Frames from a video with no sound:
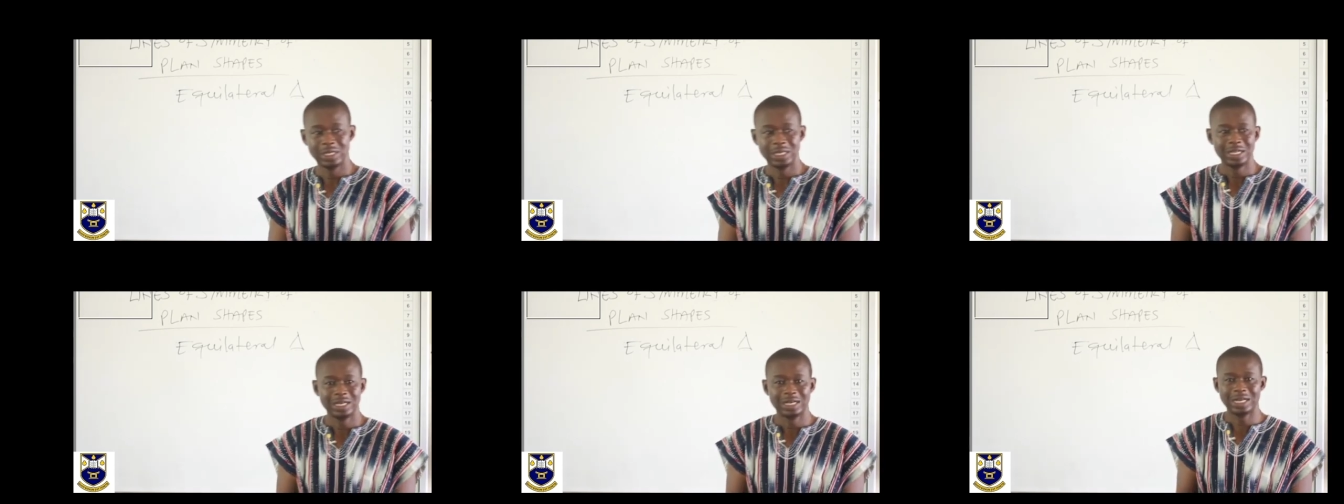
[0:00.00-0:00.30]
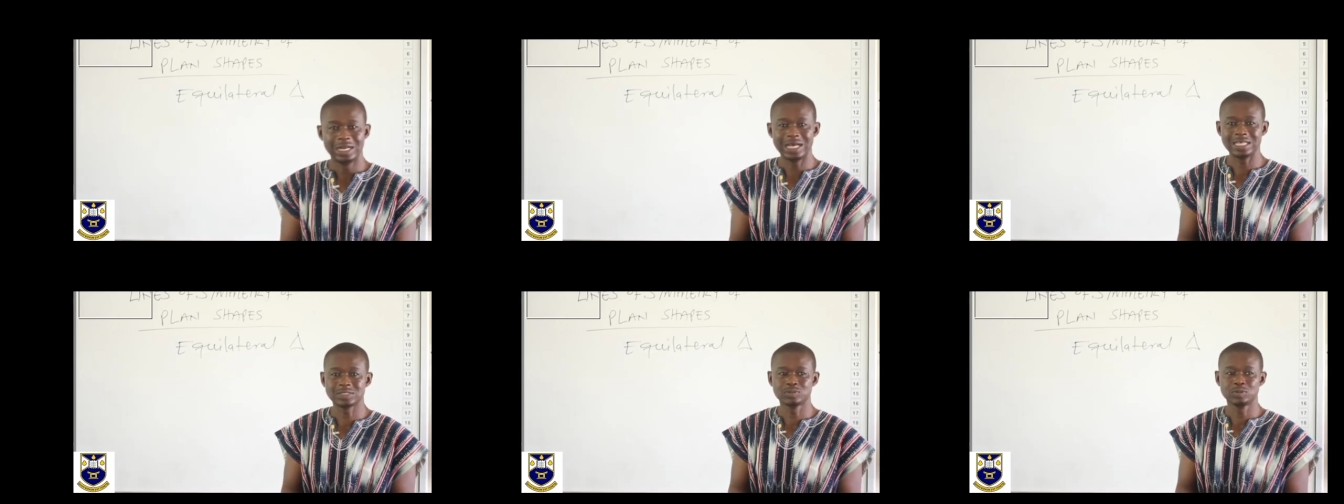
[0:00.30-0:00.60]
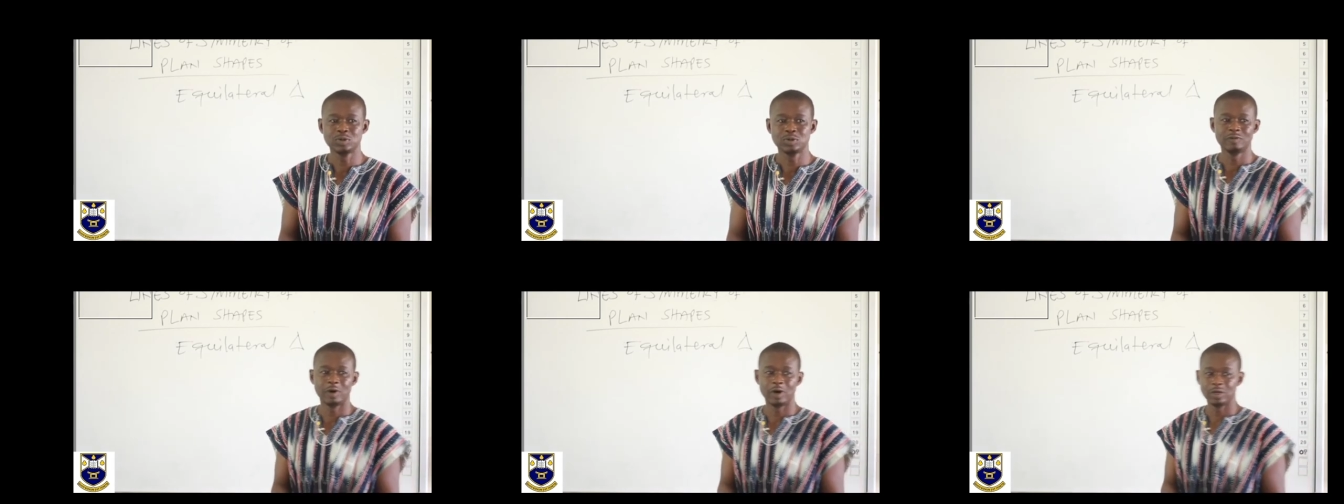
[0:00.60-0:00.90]
Let's
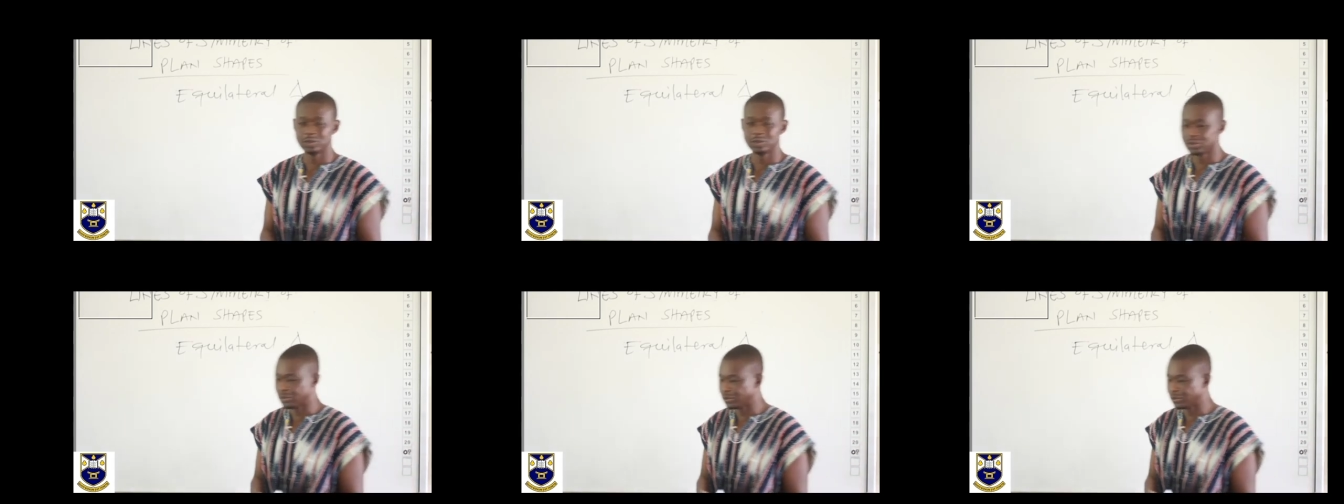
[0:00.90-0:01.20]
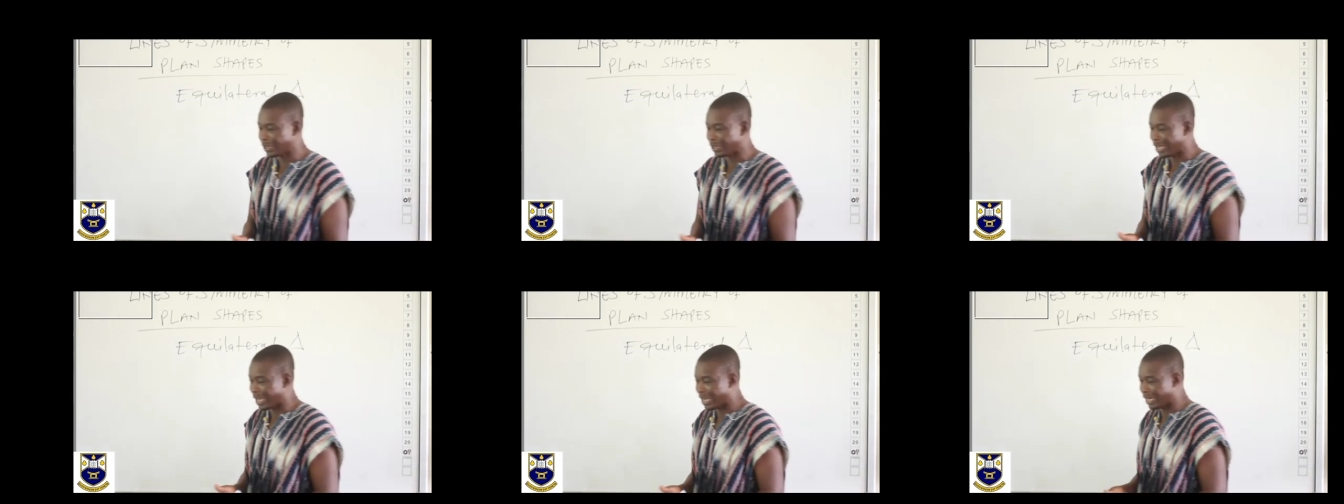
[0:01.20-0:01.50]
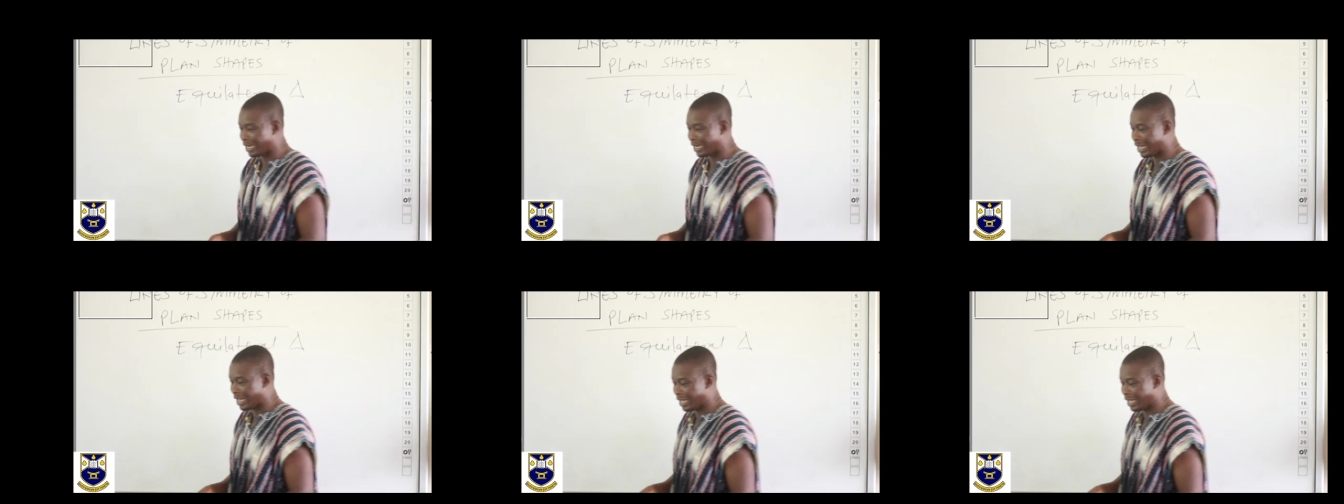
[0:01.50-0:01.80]
move on to
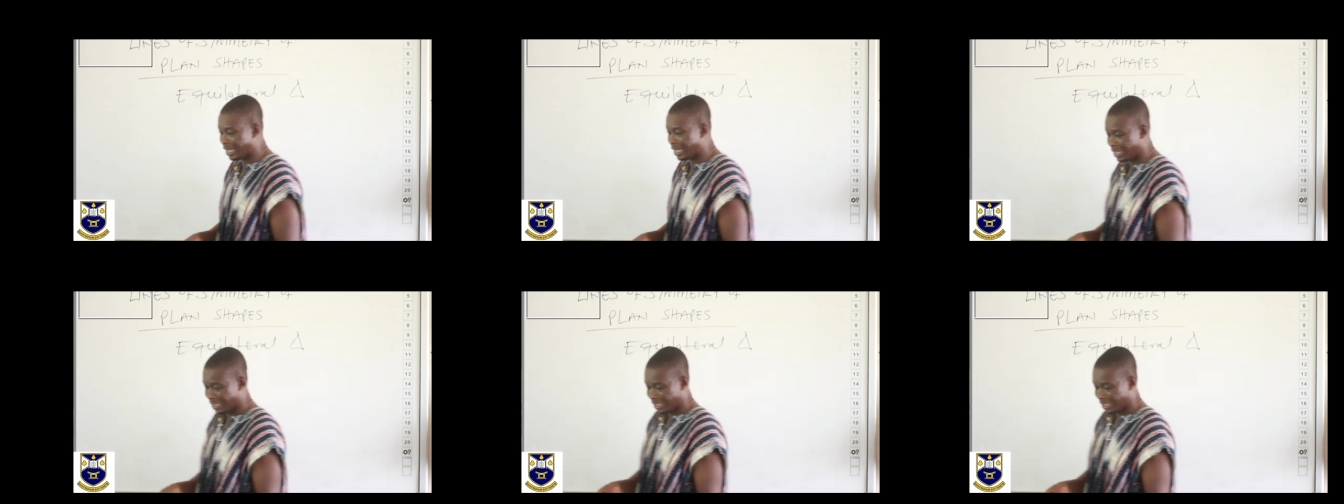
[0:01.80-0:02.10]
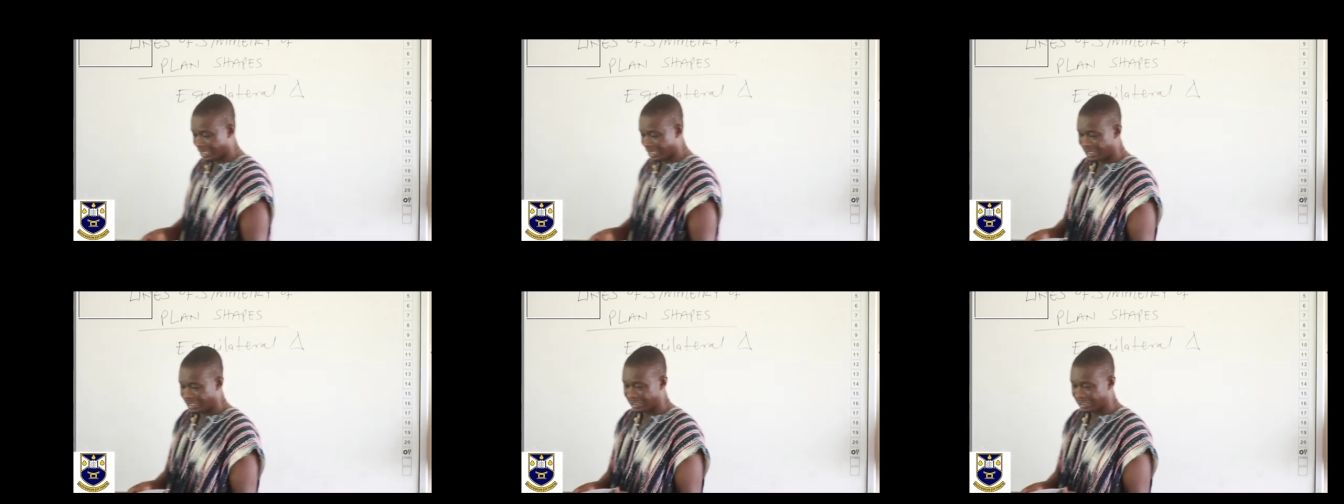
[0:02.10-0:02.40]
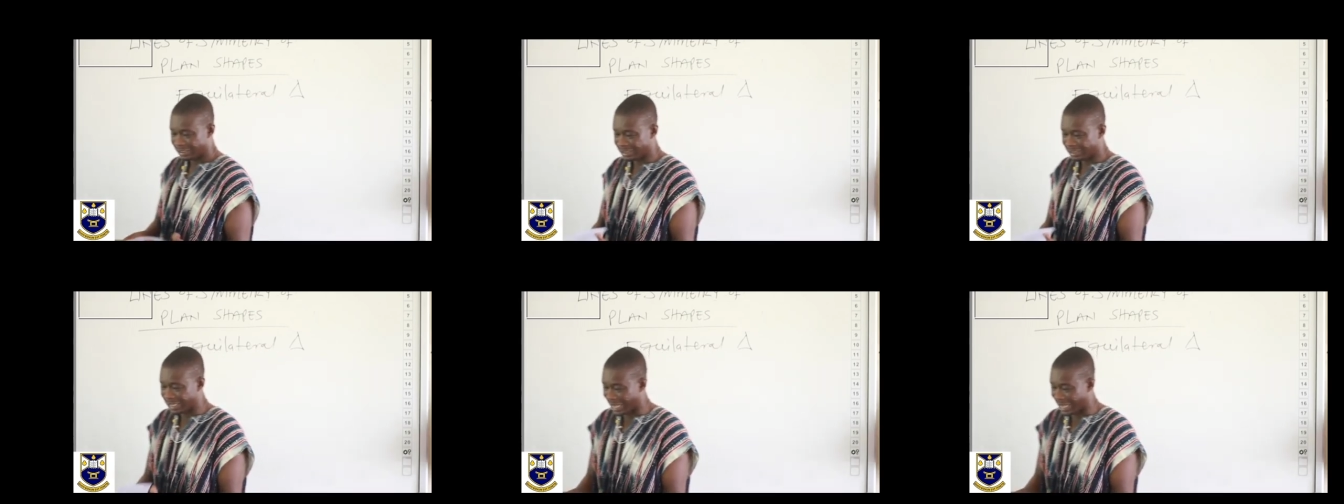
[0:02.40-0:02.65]
other types.